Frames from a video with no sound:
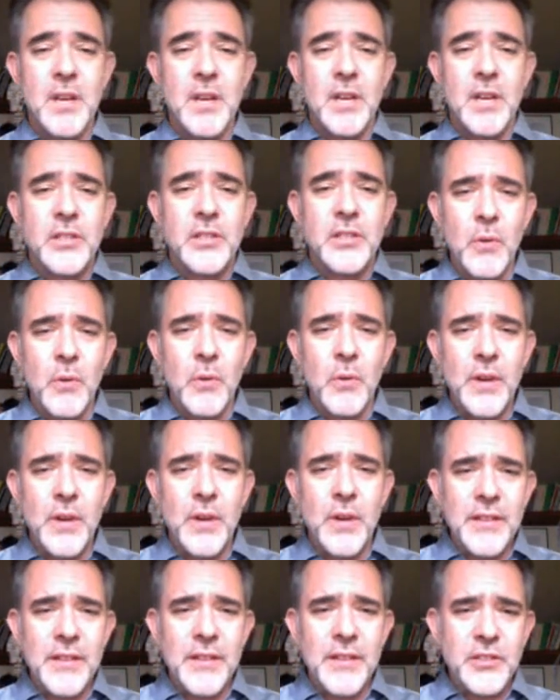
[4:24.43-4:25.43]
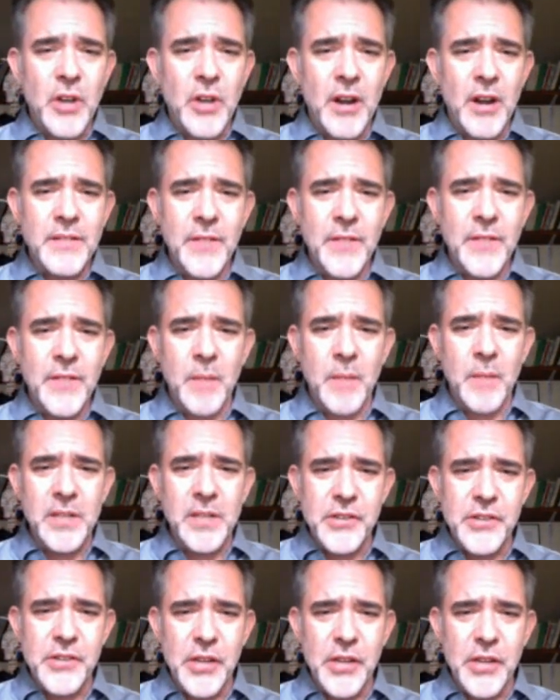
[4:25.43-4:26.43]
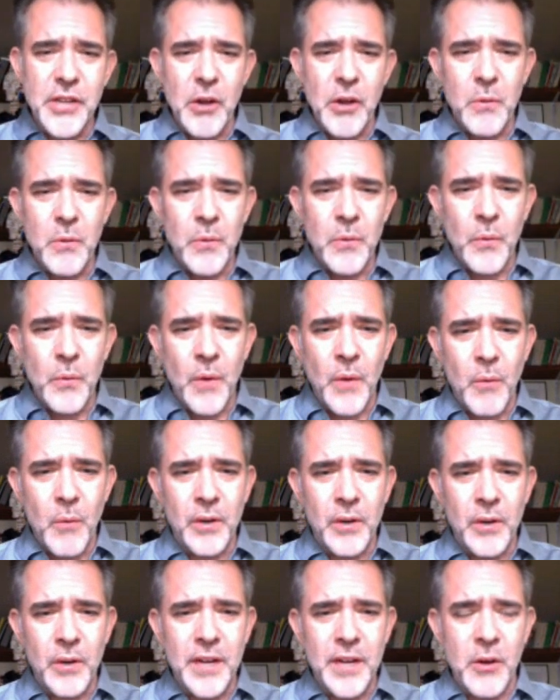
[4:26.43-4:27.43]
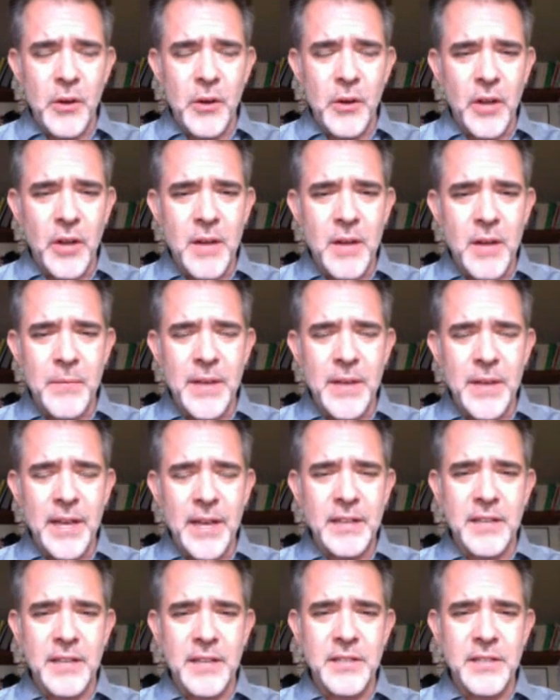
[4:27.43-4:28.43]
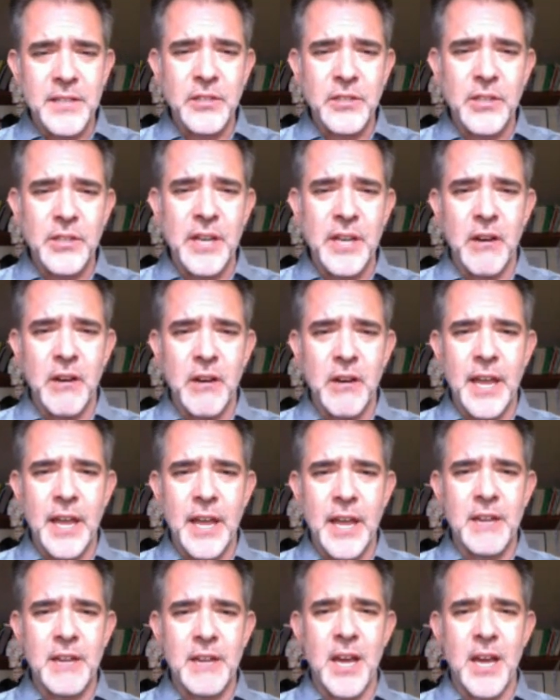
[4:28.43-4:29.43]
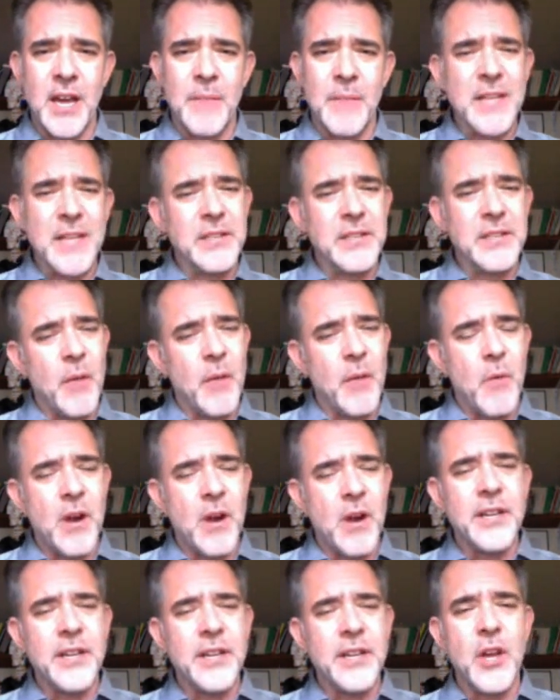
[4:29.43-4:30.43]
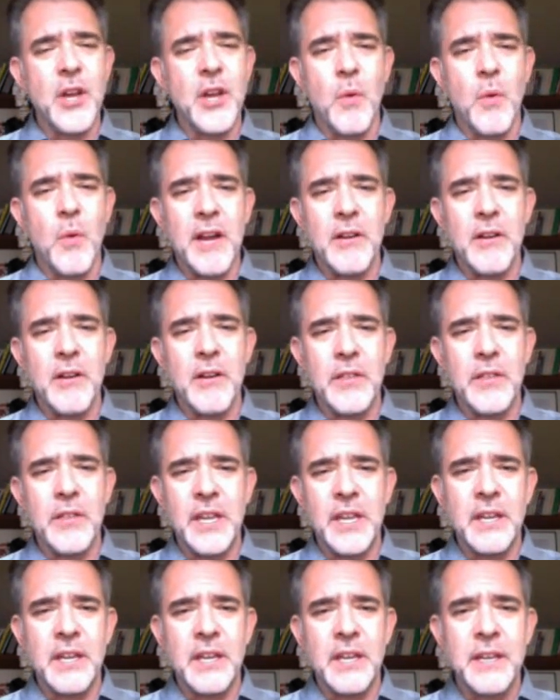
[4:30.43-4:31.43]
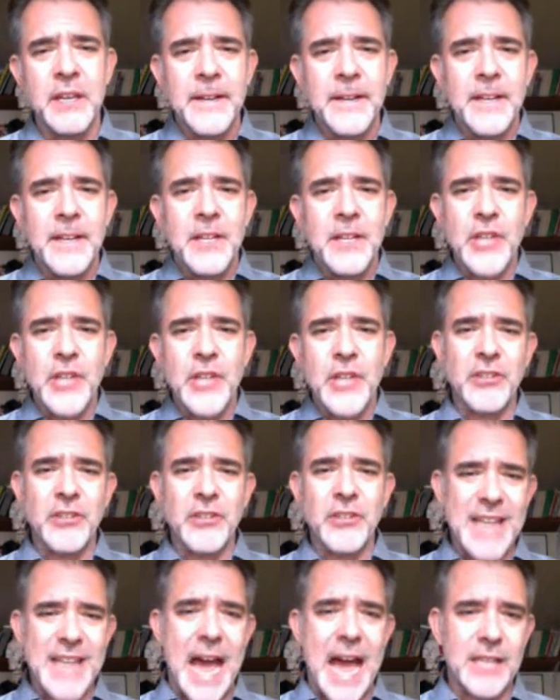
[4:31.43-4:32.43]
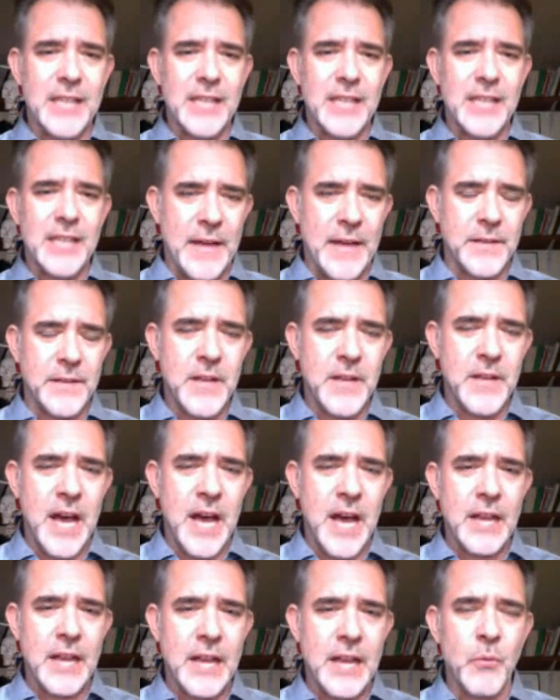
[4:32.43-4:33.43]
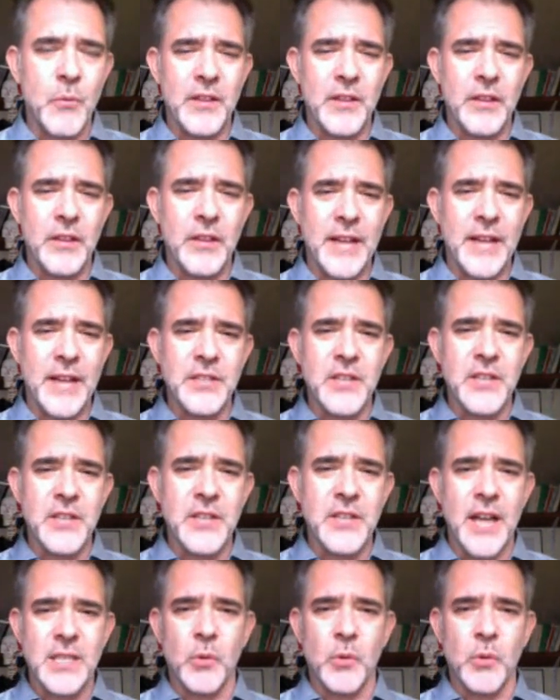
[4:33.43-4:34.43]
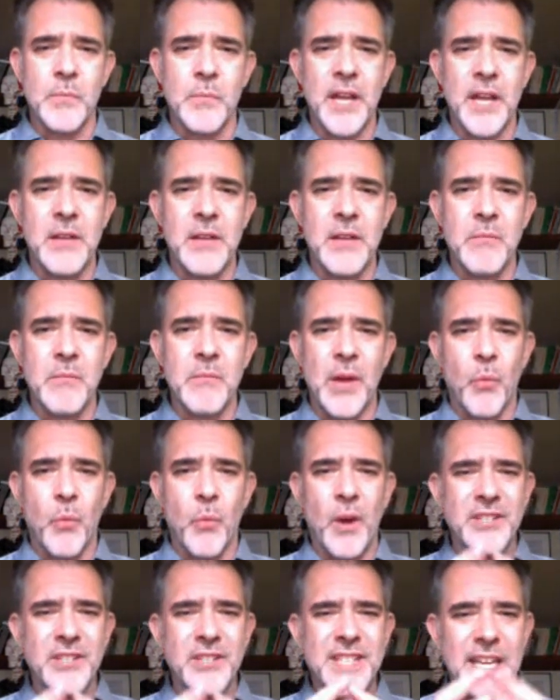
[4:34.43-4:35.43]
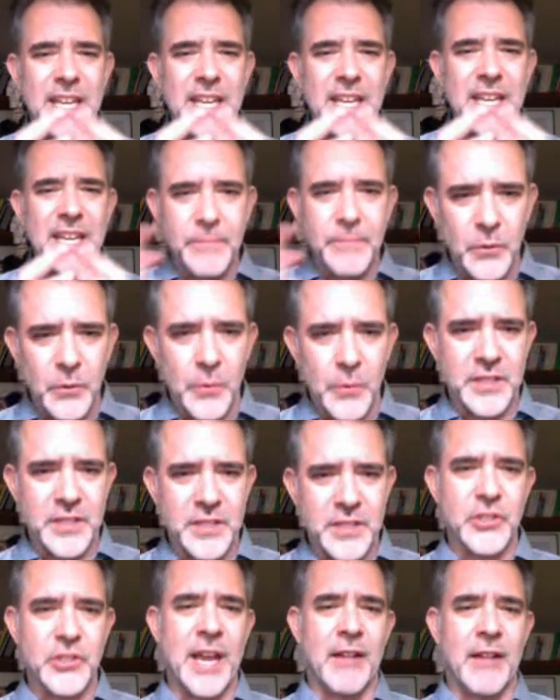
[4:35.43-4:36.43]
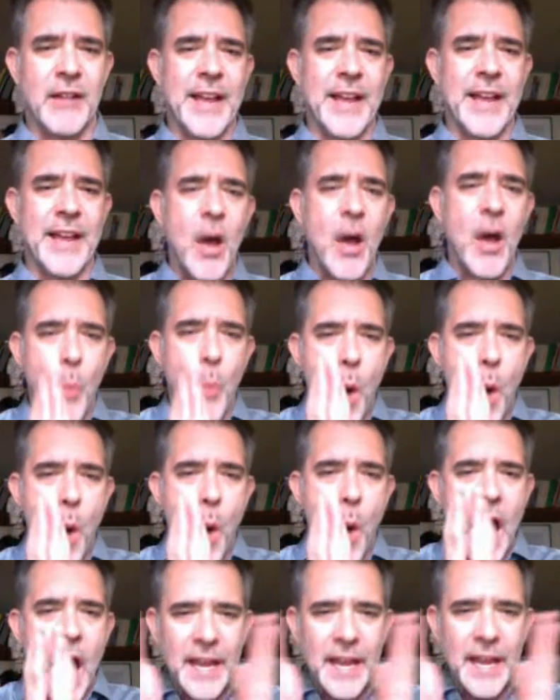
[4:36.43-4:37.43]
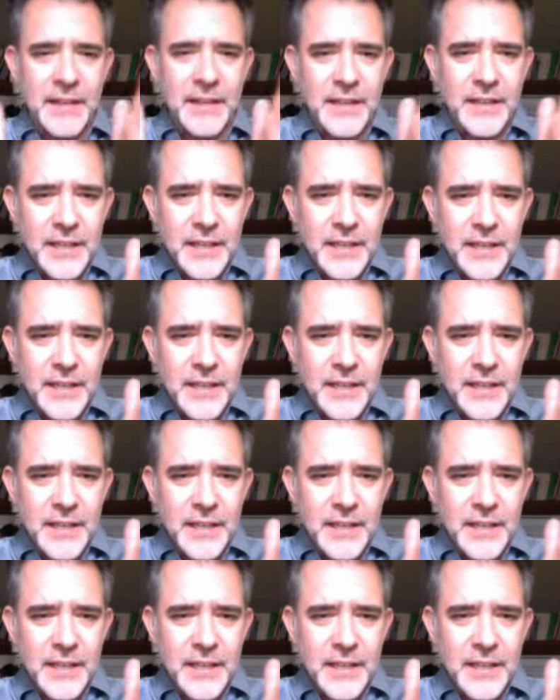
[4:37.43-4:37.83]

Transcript: So this chart I developed years ago while working at OCOM and teaching there, and basically I wanted to know where the channels exactly went, not where the lines and dots were, but where's the influence of the channel, like how wide